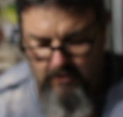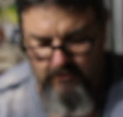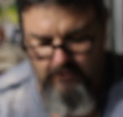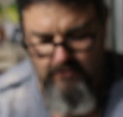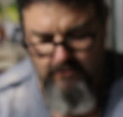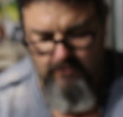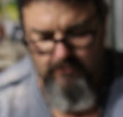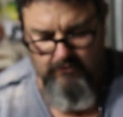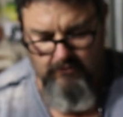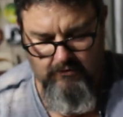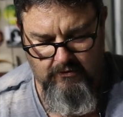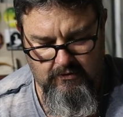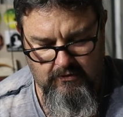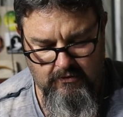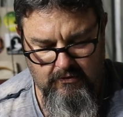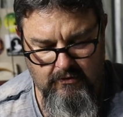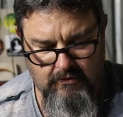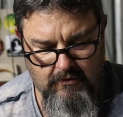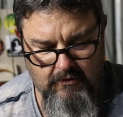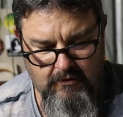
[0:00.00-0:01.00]
Oh, cool.
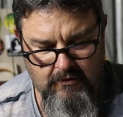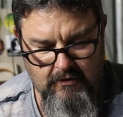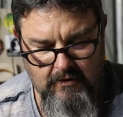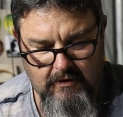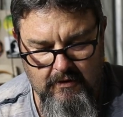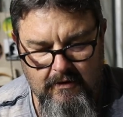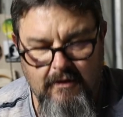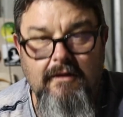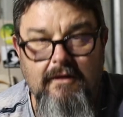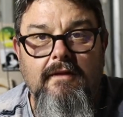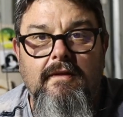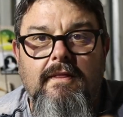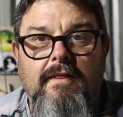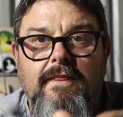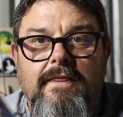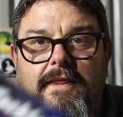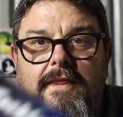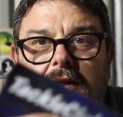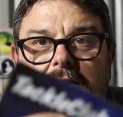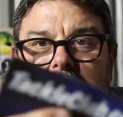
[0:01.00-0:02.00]

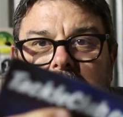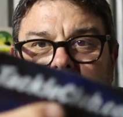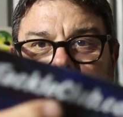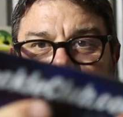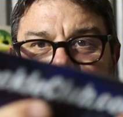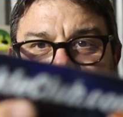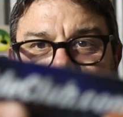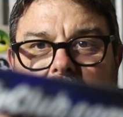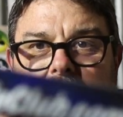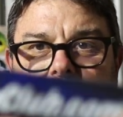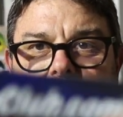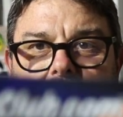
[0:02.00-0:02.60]
And then a